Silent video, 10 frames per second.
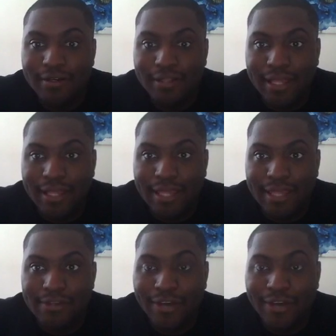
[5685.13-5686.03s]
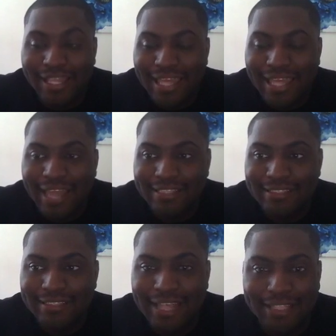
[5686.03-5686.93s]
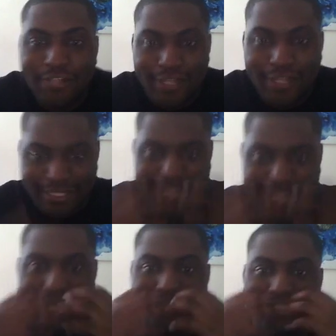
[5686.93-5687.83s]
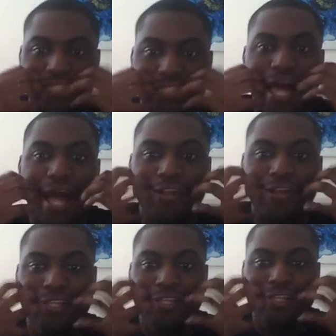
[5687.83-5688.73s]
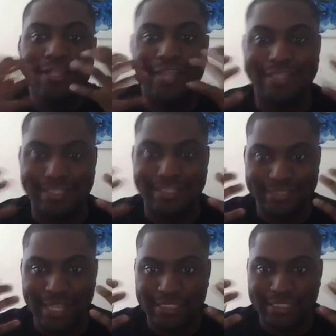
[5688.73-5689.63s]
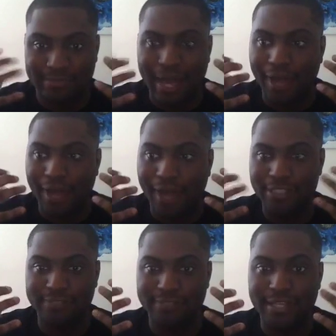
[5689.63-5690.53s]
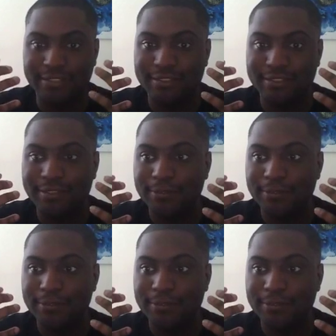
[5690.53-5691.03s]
Like, and he had that like kind of sly, like that sly smile on his face,